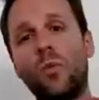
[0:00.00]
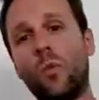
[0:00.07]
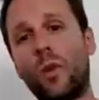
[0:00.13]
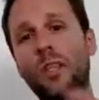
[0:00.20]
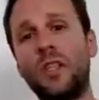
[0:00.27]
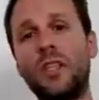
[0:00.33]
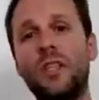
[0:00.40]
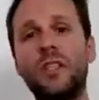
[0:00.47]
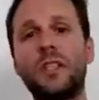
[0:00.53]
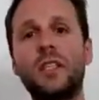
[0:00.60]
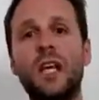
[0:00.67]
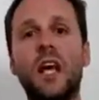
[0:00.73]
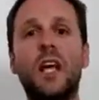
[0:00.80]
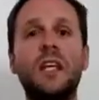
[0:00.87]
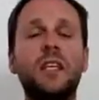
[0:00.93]
when you
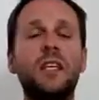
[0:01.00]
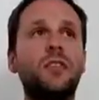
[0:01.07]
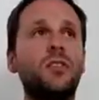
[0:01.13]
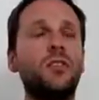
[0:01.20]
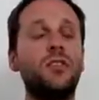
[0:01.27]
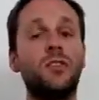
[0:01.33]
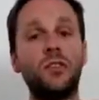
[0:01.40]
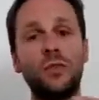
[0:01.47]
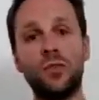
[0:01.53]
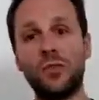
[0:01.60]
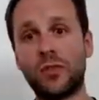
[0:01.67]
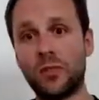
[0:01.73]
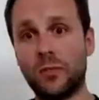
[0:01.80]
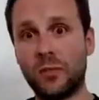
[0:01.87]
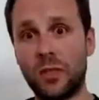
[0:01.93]
decide to do
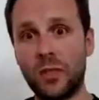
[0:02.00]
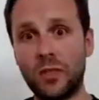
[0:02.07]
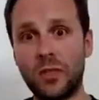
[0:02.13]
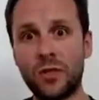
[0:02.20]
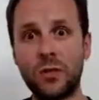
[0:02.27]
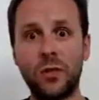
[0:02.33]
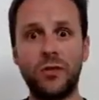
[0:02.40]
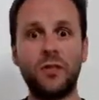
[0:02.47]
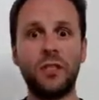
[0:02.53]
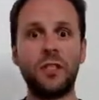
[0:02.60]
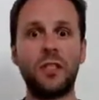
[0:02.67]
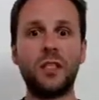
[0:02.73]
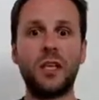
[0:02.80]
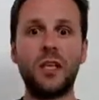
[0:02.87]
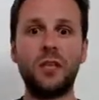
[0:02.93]
something, so if you
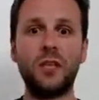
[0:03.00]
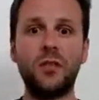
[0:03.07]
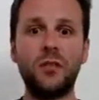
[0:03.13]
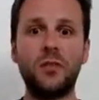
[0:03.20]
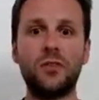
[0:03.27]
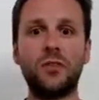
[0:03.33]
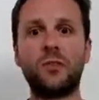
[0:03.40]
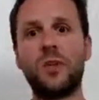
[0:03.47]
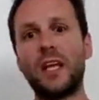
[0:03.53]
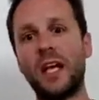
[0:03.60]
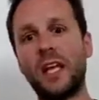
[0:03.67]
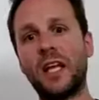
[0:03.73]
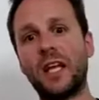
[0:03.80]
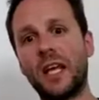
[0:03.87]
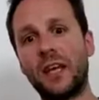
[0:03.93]
decide to do something
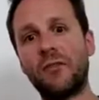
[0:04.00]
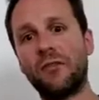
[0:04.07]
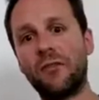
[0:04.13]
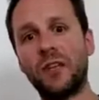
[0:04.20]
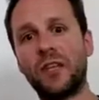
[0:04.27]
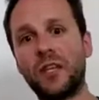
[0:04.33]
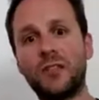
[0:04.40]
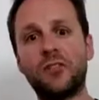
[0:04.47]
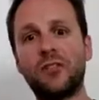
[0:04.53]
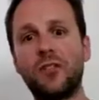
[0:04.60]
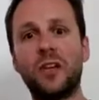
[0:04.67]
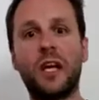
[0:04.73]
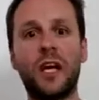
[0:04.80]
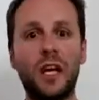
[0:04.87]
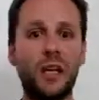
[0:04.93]
like getting fitter,
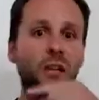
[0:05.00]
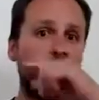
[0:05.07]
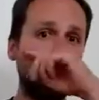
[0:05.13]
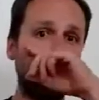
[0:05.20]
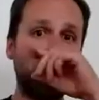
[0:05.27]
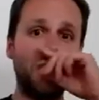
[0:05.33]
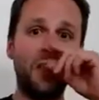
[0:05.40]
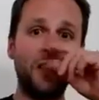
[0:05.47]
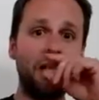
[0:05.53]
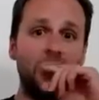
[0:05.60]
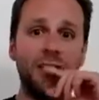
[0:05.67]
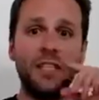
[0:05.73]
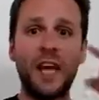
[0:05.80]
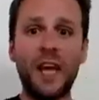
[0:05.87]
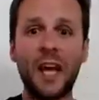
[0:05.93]
stronger, healthier,
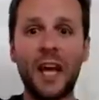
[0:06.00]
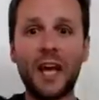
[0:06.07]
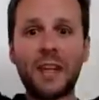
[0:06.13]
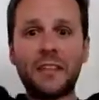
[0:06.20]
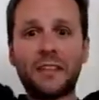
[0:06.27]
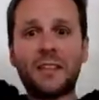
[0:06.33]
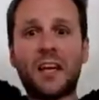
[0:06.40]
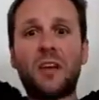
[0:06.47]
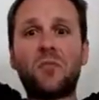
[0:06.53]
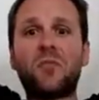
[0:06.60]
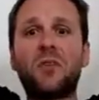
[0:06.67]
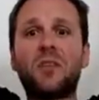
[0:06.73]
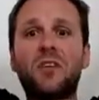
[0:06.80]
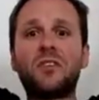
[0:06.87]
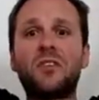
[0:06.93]
Dan
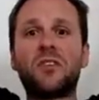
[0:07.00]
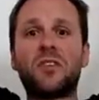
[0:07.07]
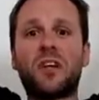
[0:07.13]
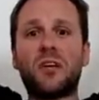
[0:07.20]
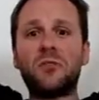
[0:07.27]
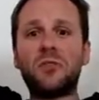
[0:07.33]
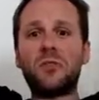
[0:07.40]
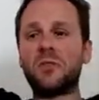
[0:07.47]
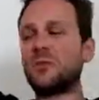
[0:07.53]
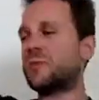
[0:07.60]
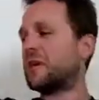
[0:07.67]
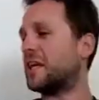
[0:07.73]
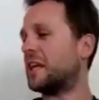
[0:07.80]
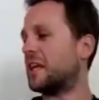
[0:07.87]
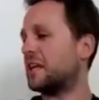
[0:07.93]
Proctor's on. How you doing,
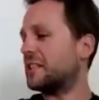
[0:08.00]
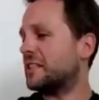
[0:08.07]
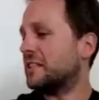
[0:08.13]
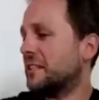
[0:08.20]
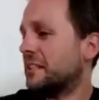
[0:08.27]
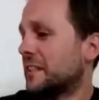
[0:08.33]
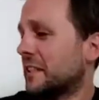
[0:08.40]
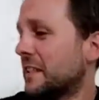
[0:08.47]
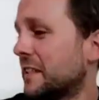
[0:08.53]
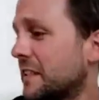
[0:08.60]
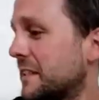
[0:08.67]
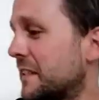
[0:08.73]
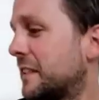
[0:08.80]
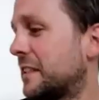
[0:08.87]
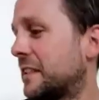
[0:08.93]
my lad?
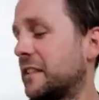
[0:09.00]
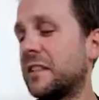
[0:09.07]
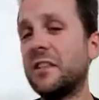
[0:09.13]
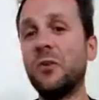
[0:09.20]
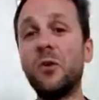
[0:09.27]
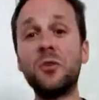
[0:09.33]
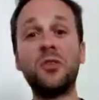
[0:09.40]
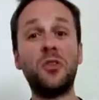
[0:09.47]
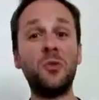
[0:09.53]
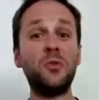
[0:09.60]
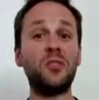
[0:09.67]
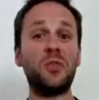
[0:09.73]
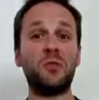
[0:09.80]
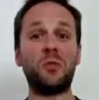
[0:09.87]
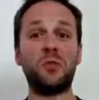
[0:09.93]
You
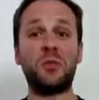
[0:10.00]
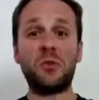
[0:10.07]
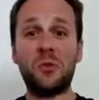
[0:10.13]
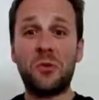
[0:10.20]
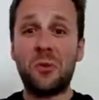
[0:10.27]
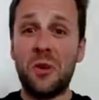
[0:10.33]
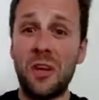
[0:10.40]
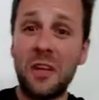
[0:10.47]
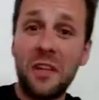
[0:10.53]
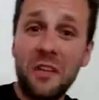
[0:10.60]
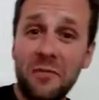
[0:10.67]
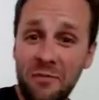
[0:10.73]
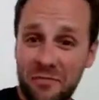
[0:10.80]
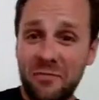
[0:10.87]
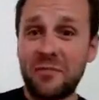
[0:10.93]
seem to be doing all
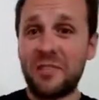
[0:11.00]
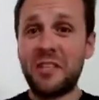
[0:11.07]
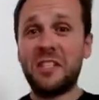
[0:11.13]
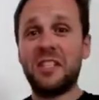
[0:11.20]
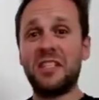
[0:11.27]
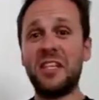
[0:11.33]
right these